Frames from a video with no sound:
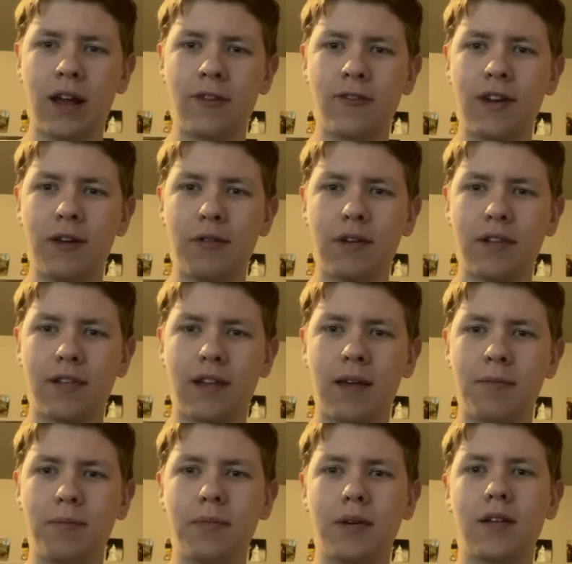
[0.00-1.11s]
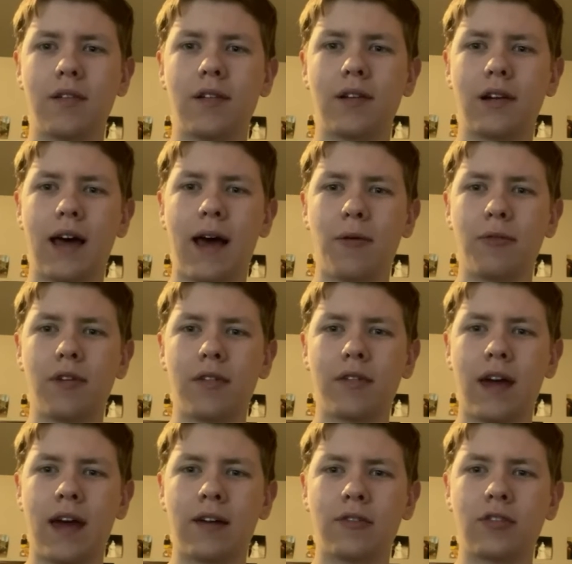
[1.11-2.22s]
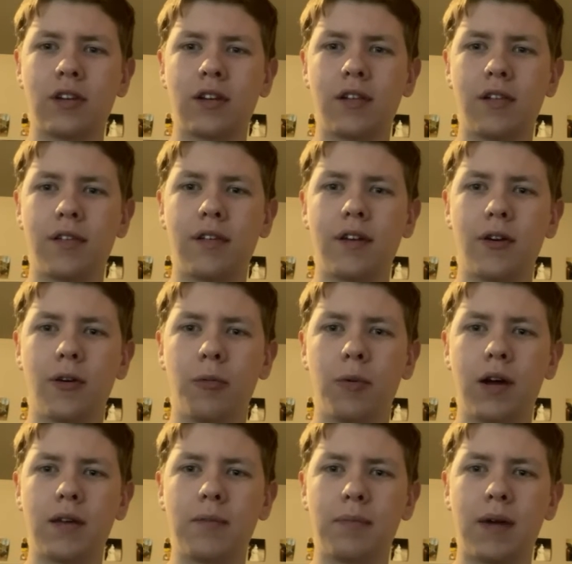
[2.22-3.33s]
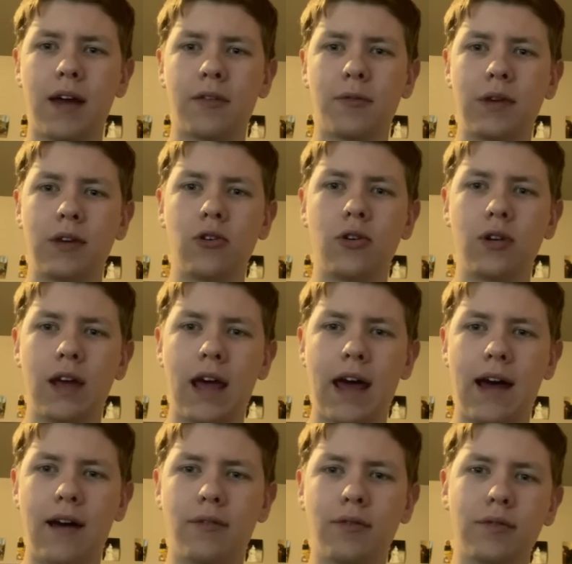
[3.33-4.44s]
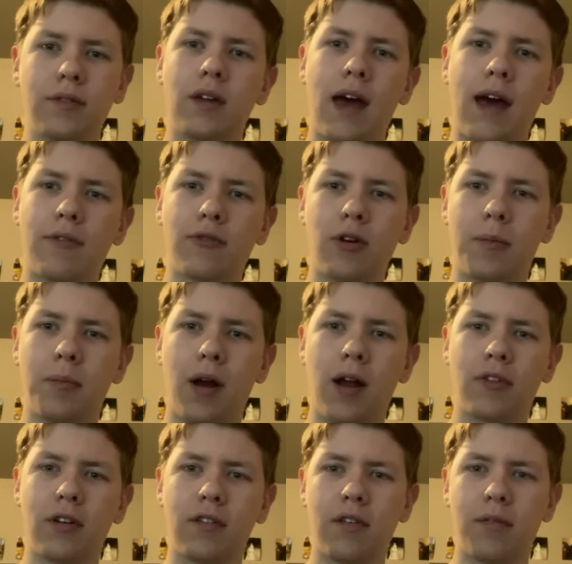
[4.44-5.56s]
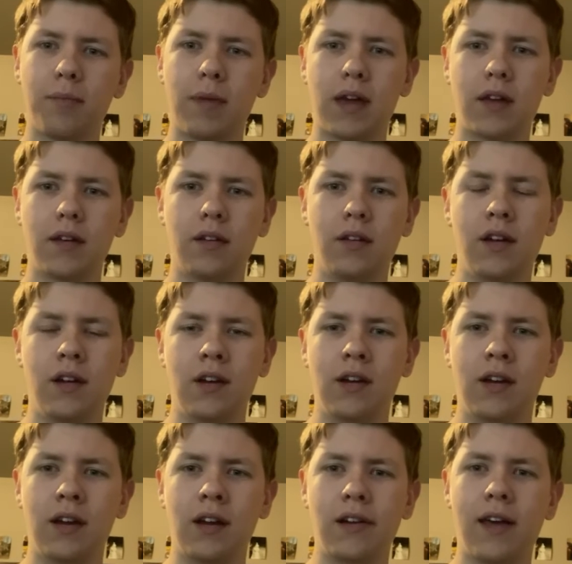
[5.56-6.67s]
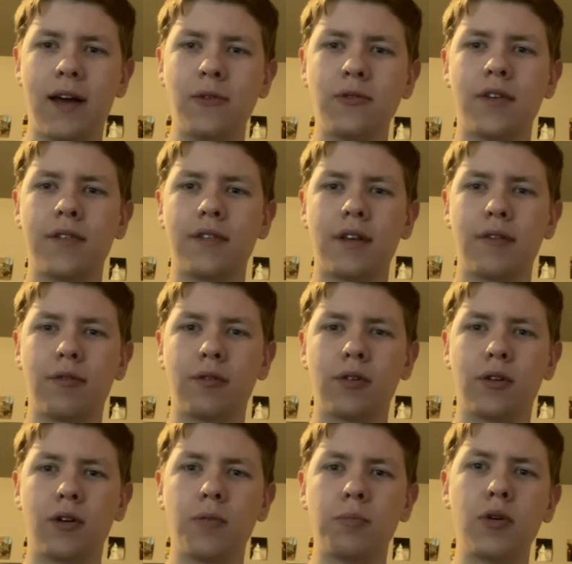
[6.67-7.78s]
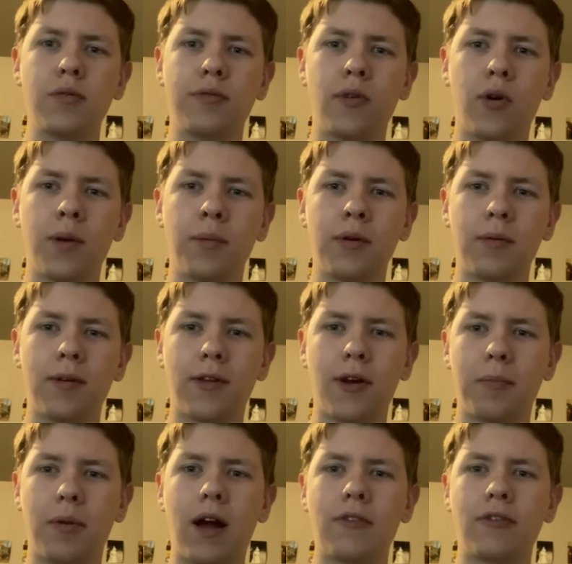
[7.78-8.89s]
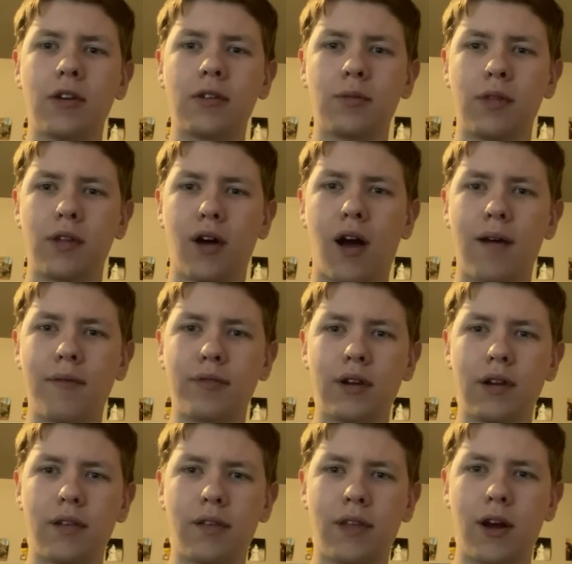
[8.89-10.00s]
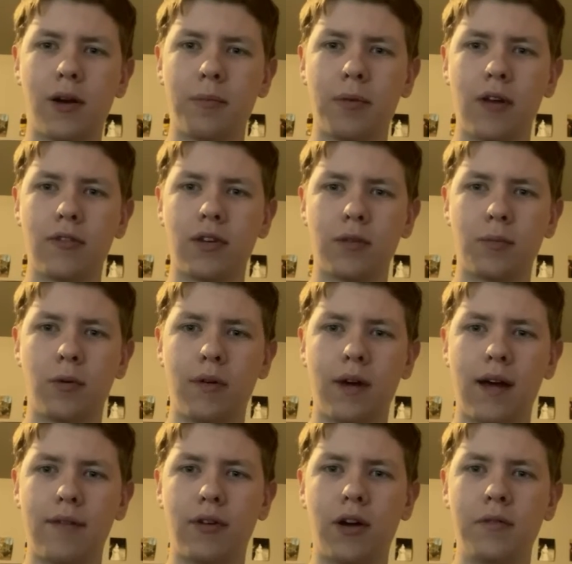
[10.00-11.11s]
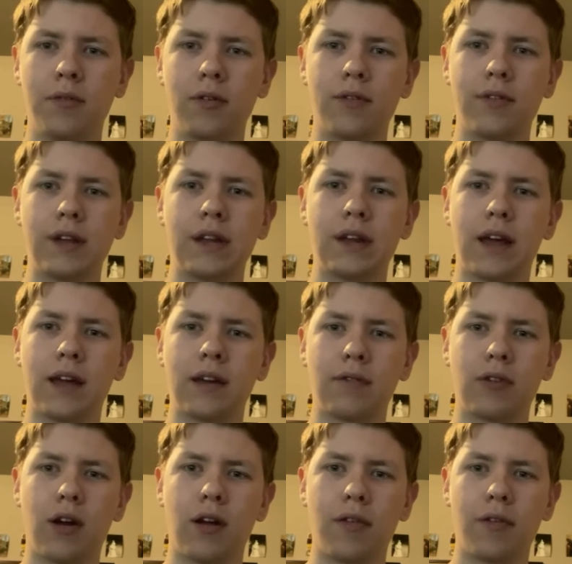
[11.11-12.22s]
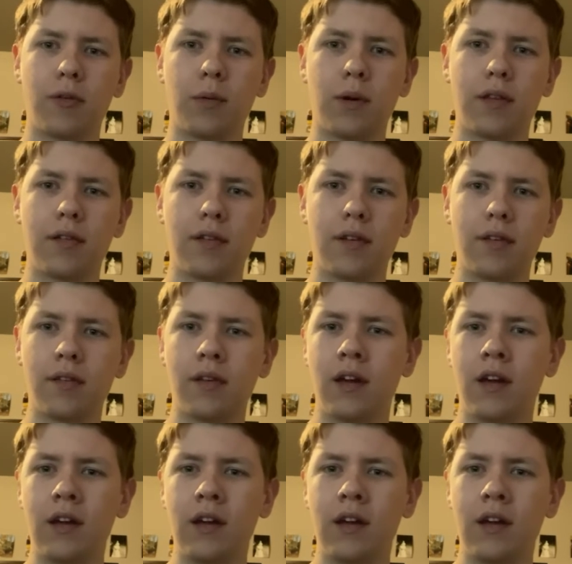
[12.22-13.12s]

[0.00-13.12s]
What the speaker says: engineering step because it allows us to actually consider what impacts we could have after our project is made. It allows us to move forward with our projects with the confidence that our project won't have unforeseen negative consequences.